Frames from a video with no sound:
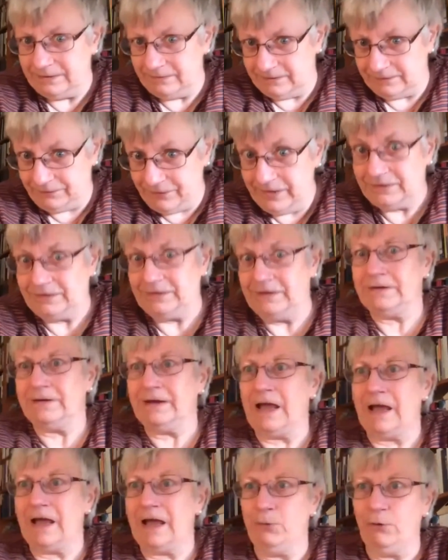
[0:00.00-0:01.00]
firstly to
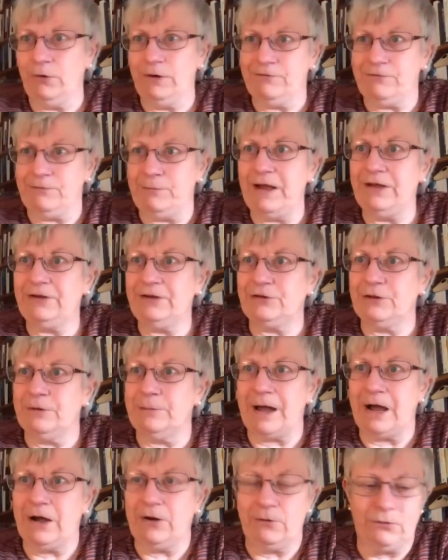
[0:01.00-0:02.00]
gain more information
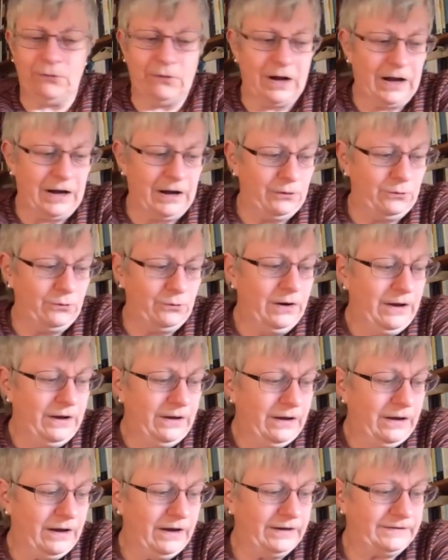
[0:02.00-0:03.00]
about how
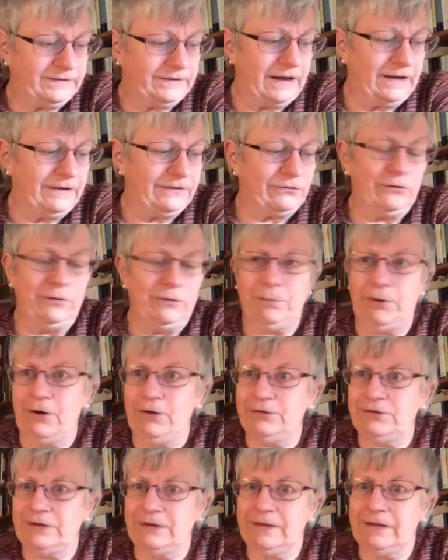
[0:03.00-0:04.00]
states are
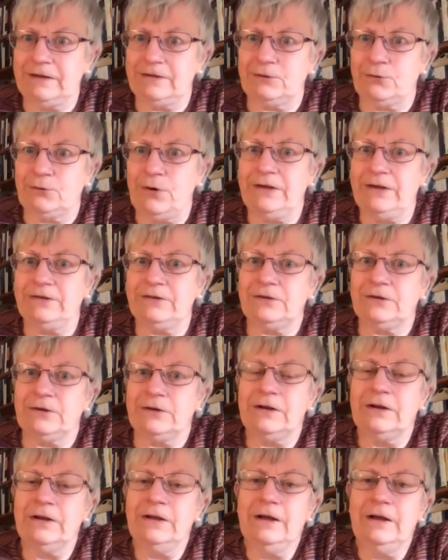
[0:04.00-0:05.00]
approaching this question,
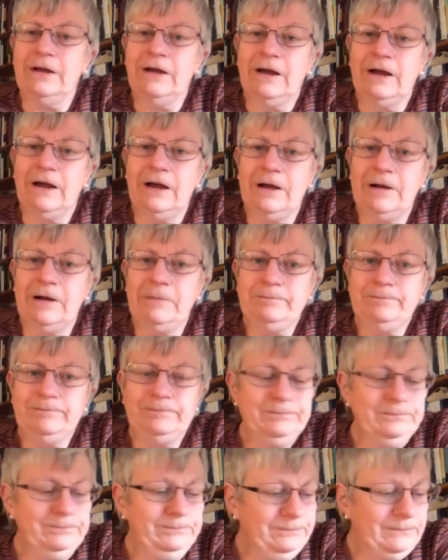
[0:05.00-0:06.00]

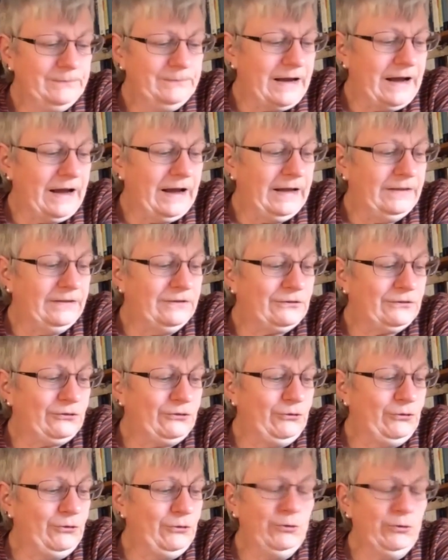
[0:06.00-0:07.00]
and
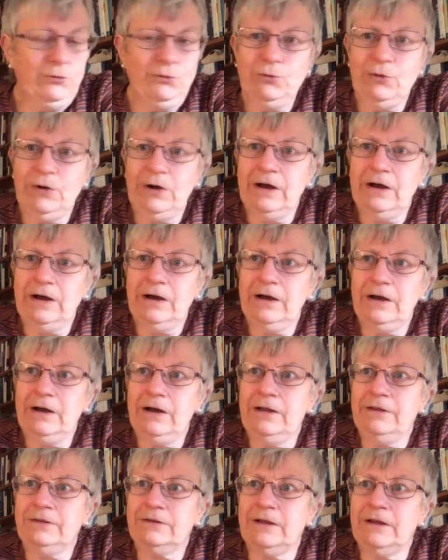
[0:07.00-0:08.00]
to
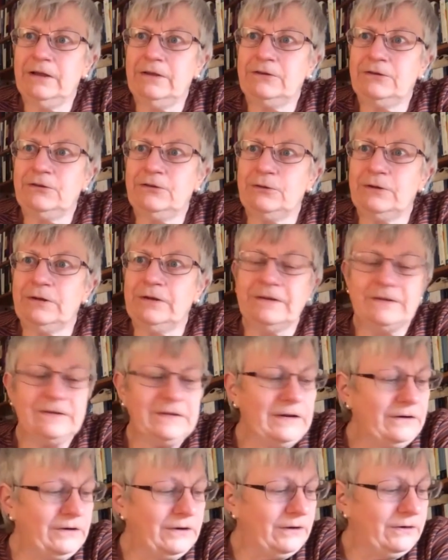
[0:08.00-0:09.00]

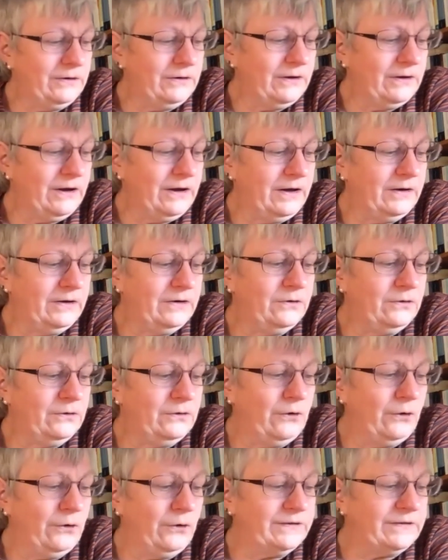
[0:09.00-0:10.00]
consider
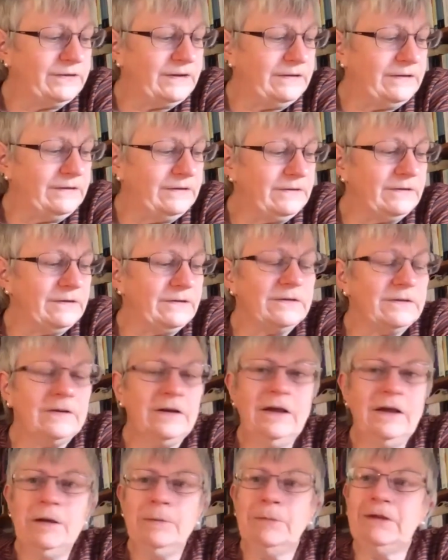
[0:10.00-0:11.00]
non-citizens,
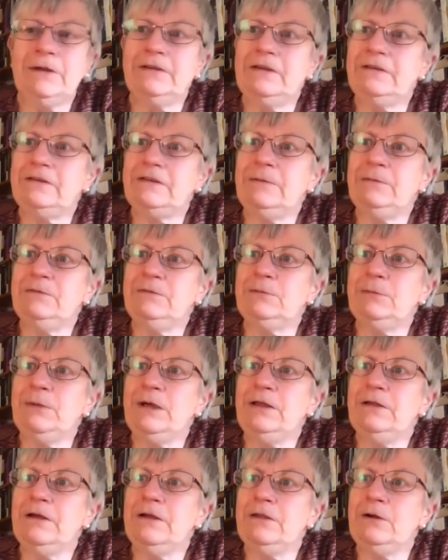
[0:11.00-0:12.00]
because it seems to
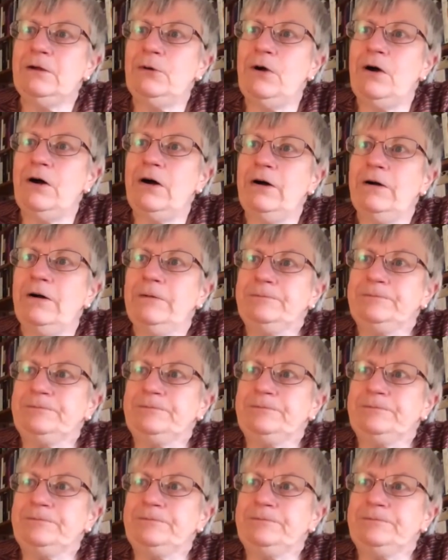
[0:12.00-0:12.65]
me that there are